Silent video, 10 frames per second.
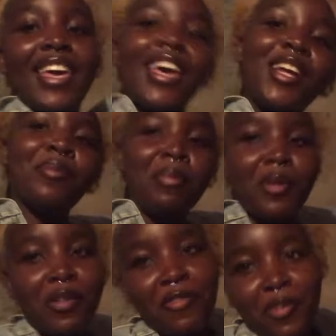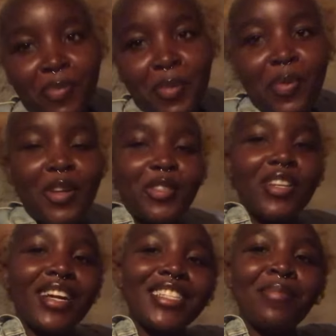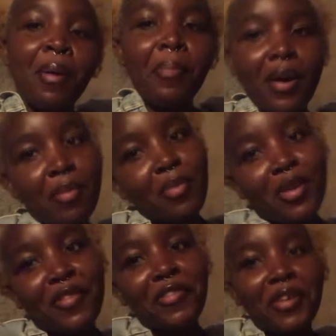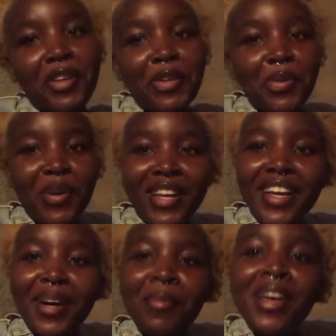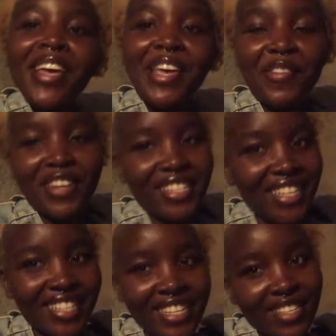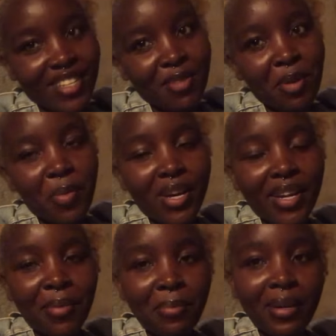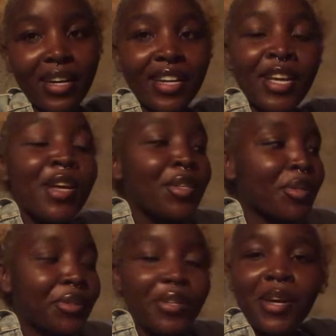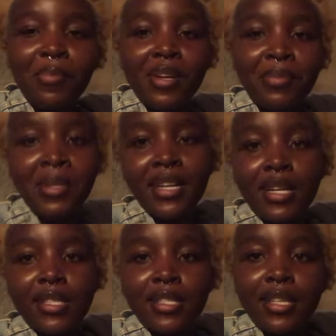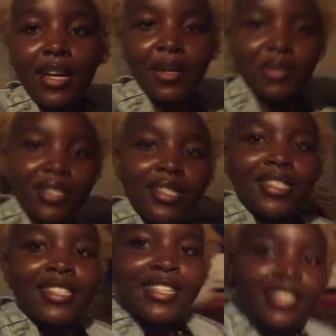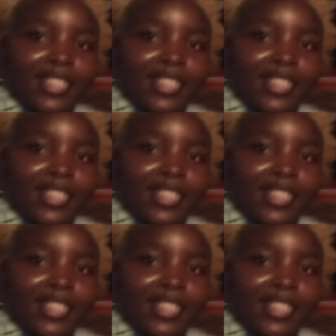hello my beautiful people it's your girl Sama pacbro if you are new welcome if you're returning subscriber welcome back so today i'm here at my dad's house mm.